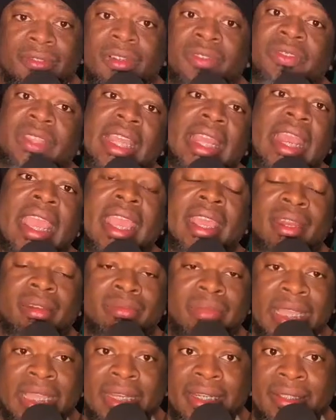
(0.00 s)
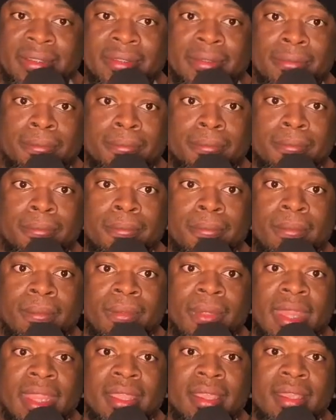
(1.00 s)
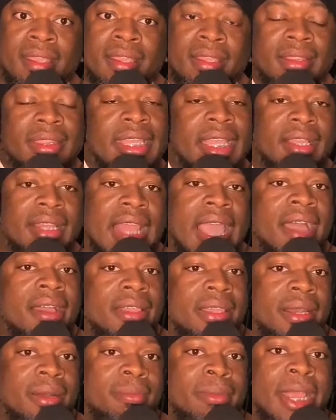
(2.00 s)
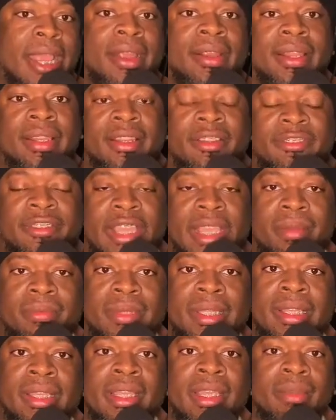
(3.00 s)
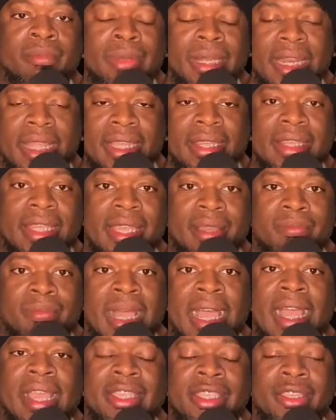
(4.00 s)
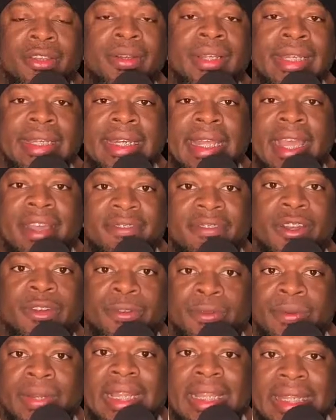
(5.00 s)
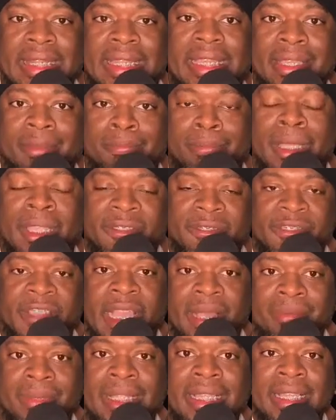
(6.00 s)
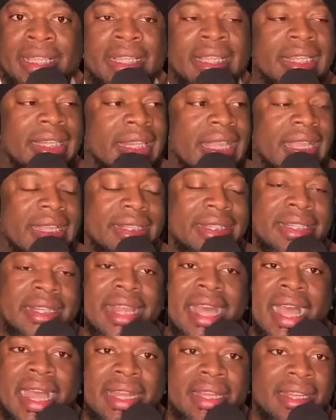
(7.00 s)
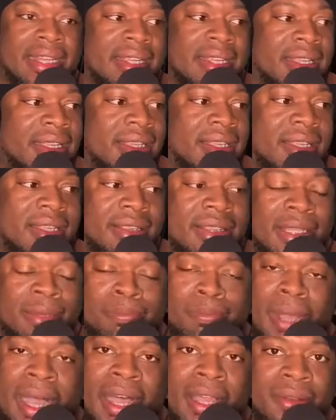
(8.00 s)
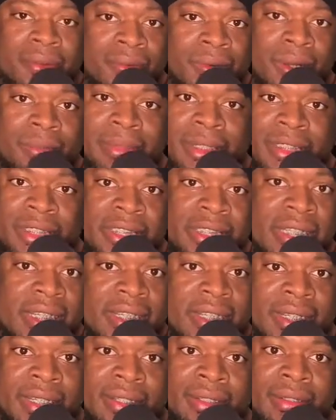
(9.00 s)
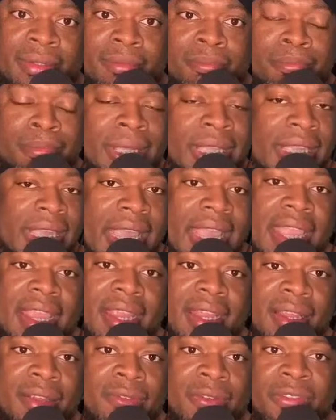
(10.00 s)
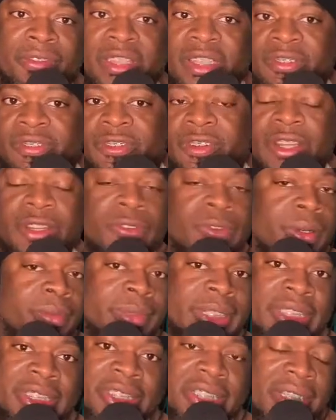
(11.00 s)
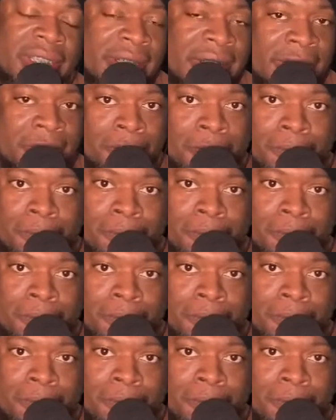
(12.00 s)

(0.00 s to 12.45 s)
with the handmaiden, they allowed you to marry in the family. But in their mind, you'll never really be family. Let not the bondwoman's son be heir with the free woman's son.